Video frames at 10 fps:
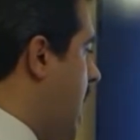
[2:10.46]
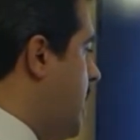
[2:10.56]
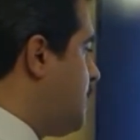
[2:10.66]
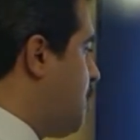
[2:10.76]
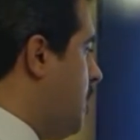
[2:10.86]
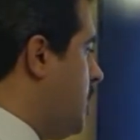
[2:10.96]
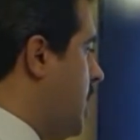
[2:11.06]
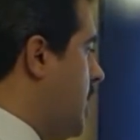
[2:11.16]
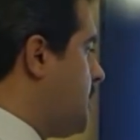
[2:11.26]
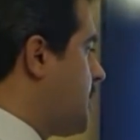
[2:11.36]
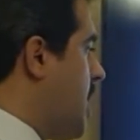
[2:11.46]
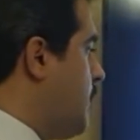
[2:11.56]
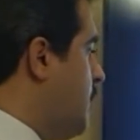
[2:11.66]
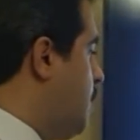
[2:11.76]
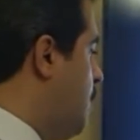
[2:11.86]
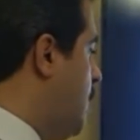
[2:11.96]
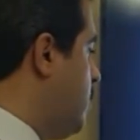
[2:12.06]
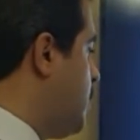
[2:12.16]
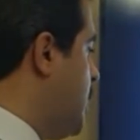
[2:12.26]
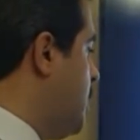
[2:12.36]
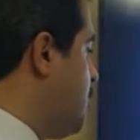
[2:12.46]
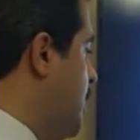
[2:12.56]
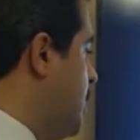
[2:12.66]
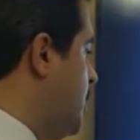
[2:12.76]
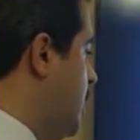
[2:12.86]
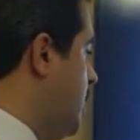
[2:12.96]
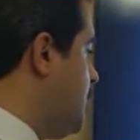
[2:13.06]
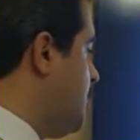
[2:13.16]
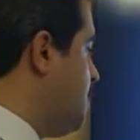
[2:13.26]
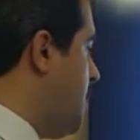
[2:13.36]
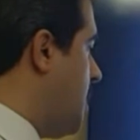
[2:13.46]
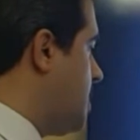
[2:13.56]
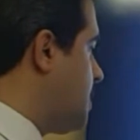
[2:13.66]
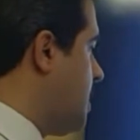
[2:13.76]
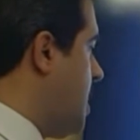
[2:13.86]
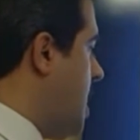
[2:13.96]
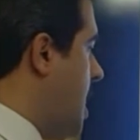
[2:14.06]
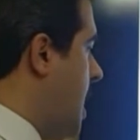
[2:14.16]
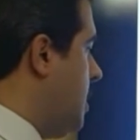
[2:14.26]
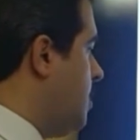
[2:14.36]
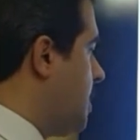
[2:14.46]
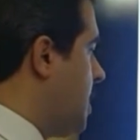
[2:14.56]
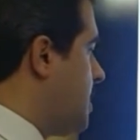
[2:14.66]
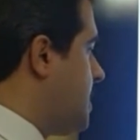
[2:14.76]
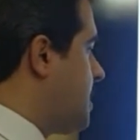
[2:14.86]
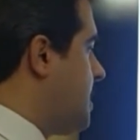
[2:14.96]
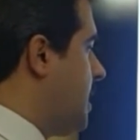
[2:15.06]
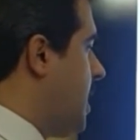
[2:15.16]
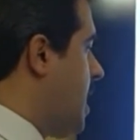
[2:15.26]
and polylines can be formed into intelligent bars, allowing existing